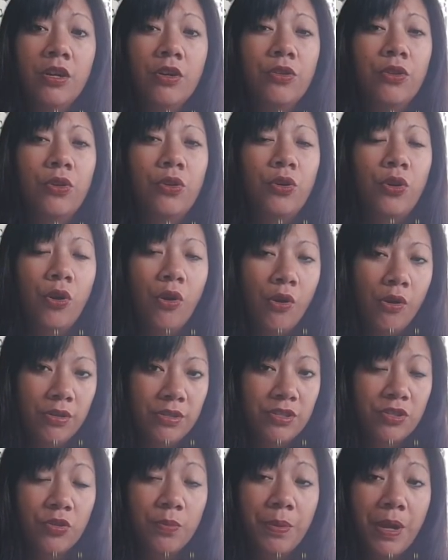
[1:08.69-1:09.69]
The
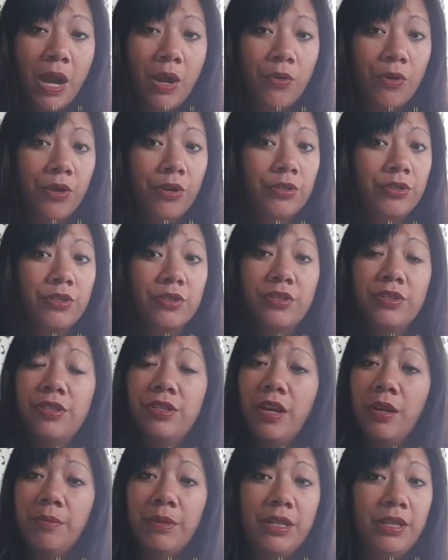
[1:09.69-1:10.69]
course to power to
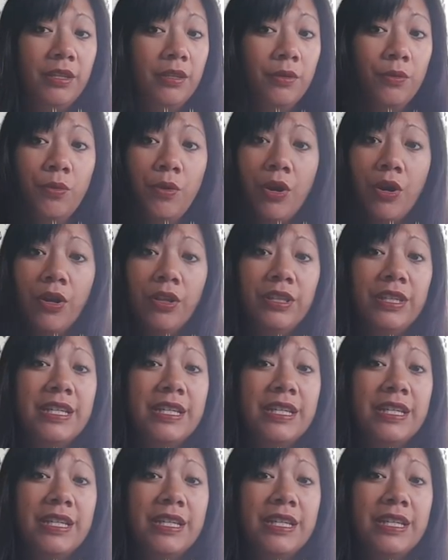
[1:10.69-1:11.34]
dominate the world